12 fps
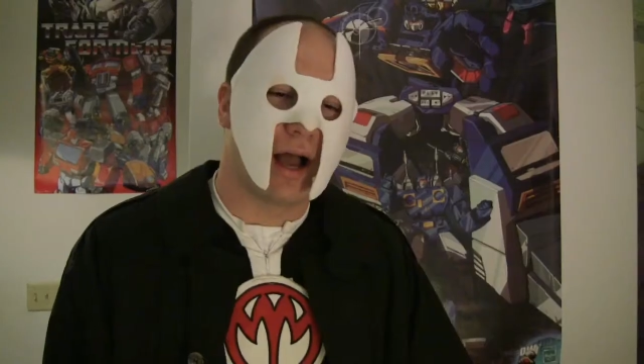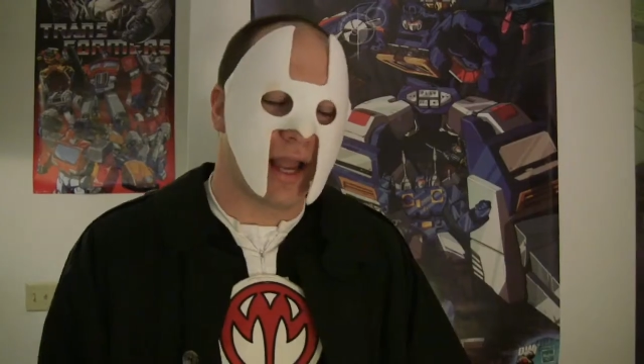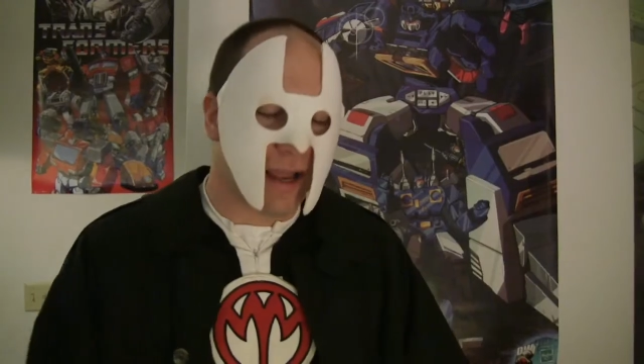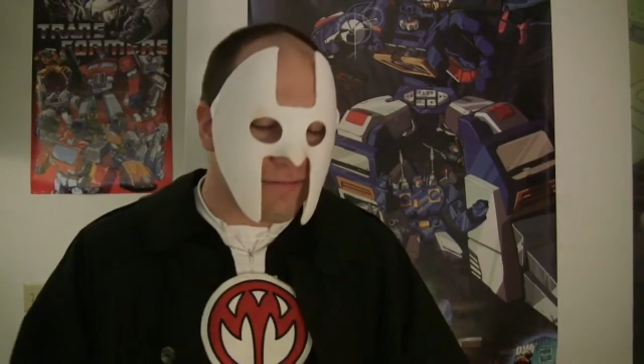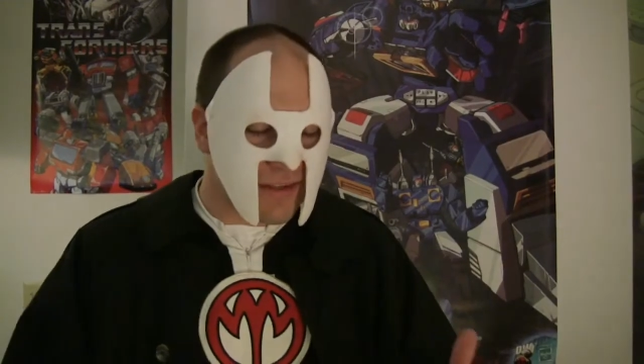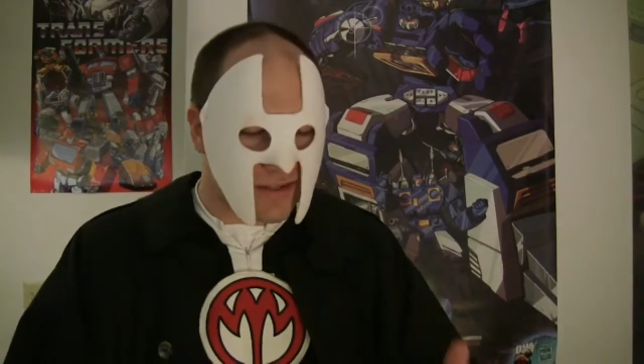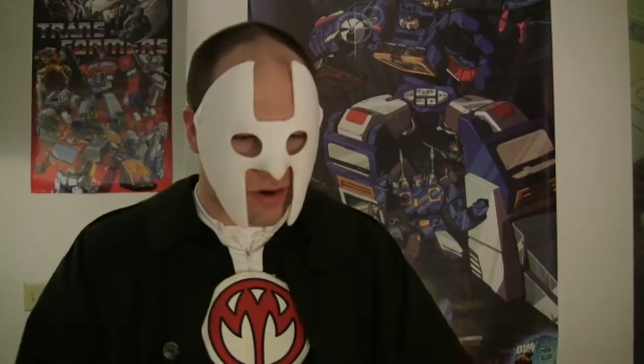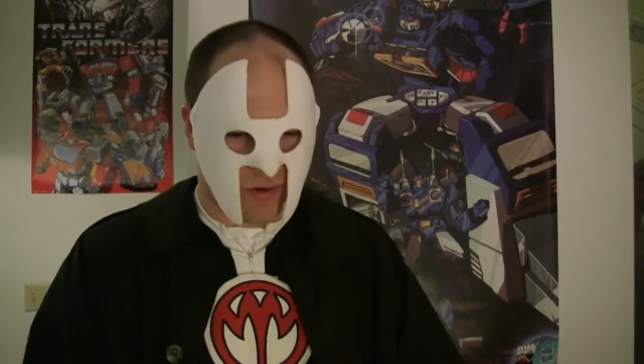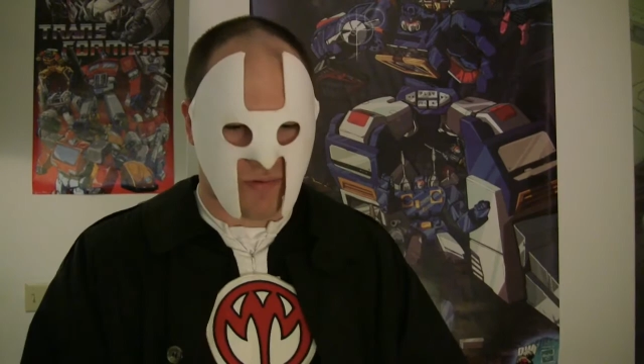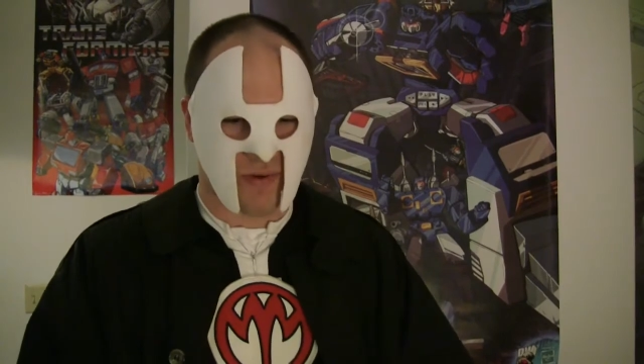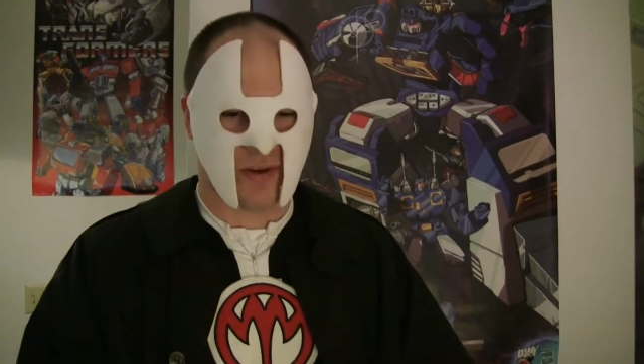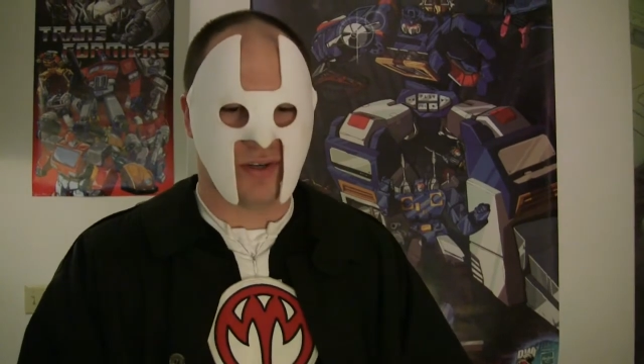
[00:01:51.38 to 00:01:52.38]
I have this
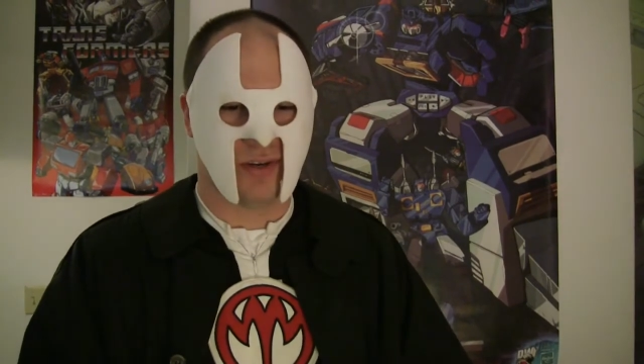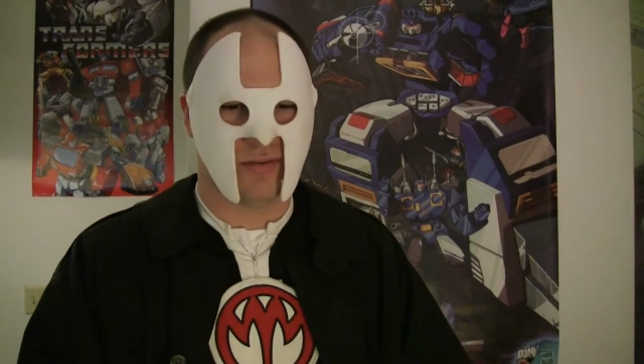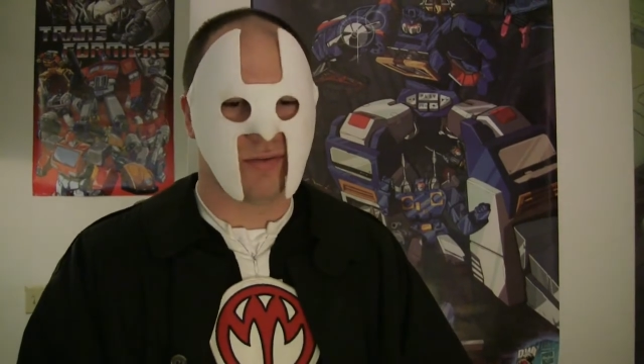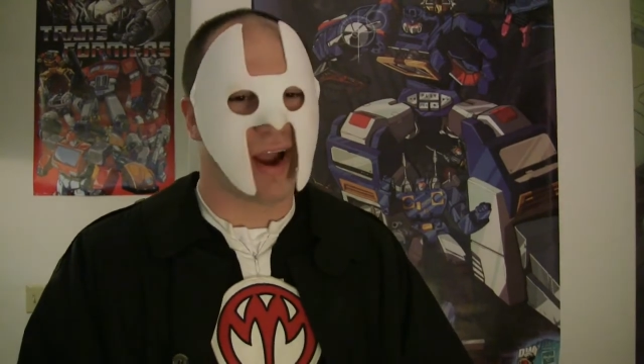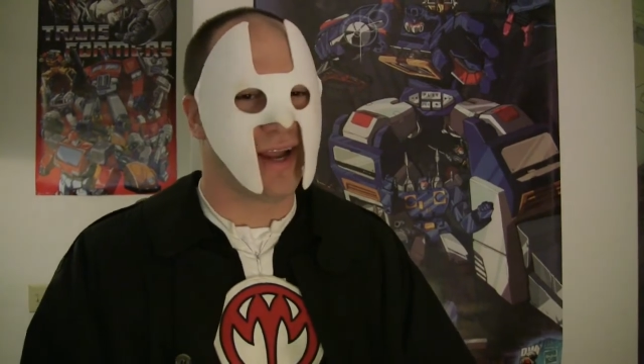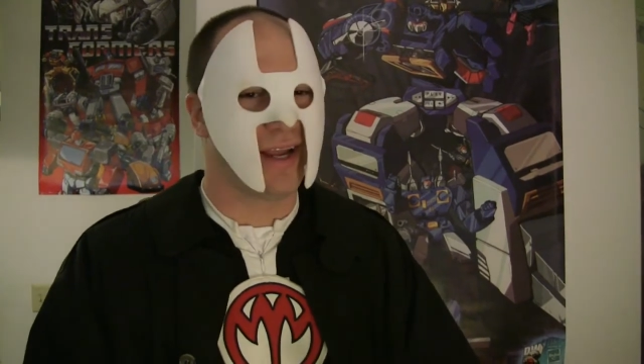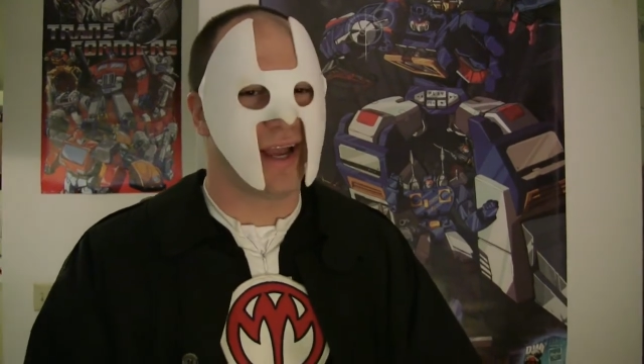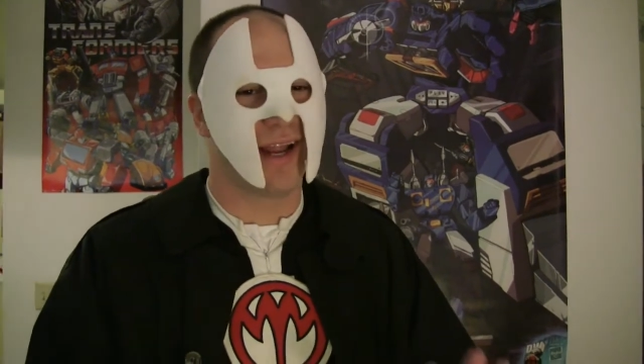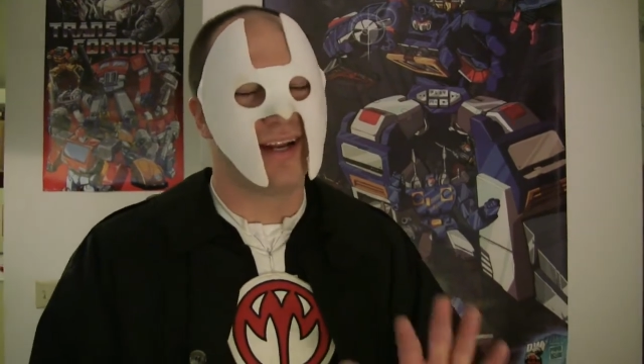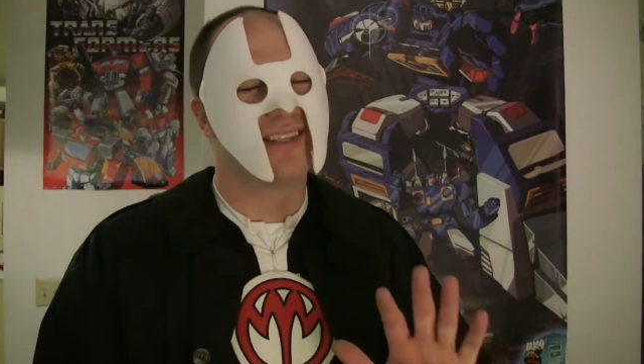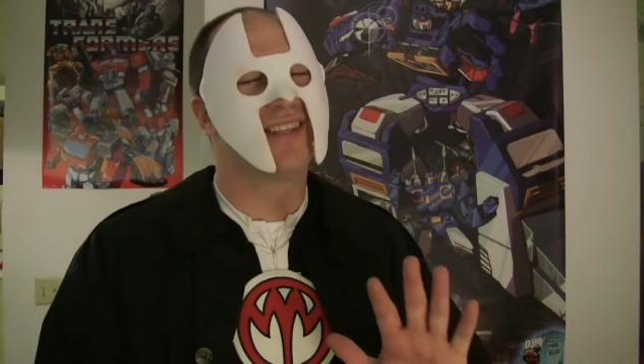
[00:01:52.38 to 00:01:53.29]
goldfish, right? And it's